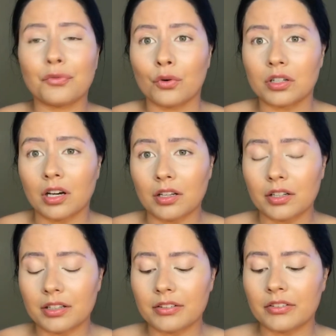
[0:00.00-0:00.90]

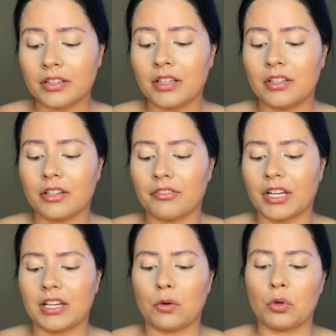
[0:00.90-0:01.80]
can
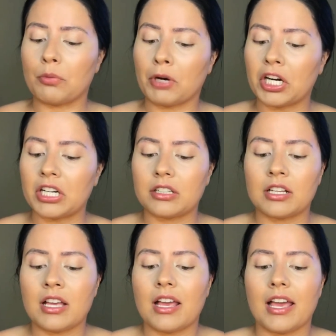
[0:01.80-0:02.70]
find it at Walmart,
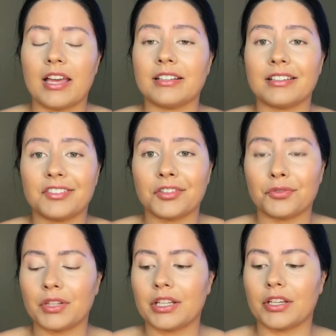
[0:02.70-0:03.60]
and it's just
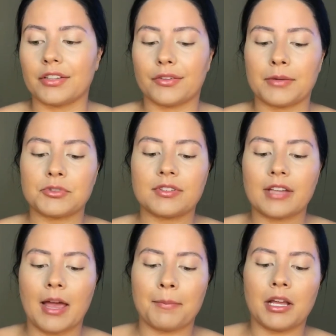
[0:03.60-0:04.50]
really good. So I'm just
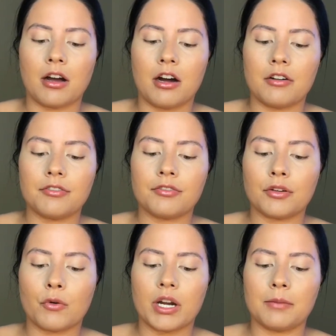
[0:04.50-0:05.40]
tapping off
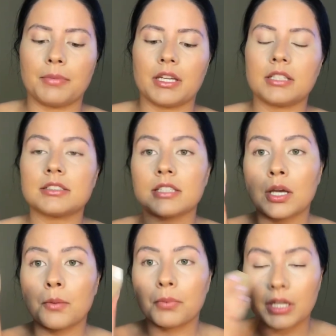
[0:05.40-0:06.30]
quite a bit,
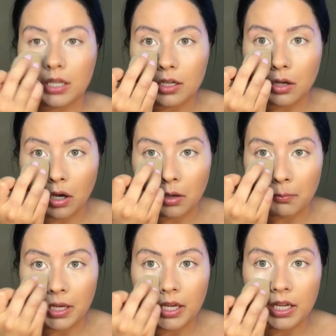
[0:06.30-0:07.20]
putting it on
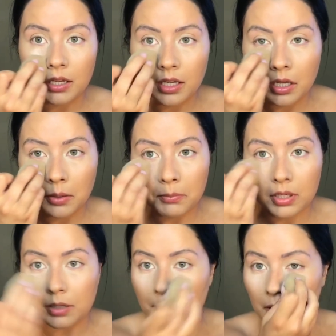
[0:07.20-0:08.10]
my
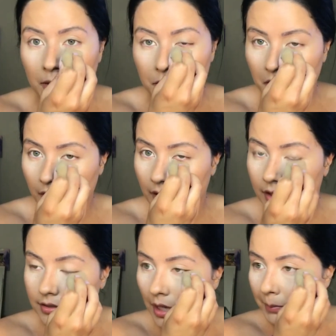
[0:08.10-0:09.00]
beauty blender and
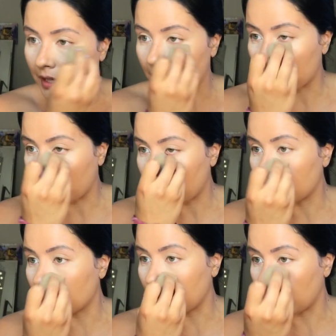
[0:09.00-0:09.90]
then tapping it right
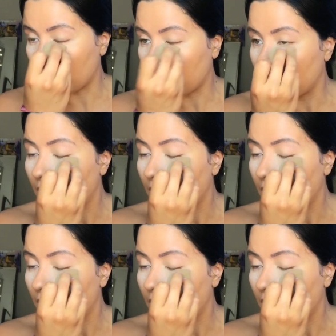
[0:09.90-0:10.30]
underneath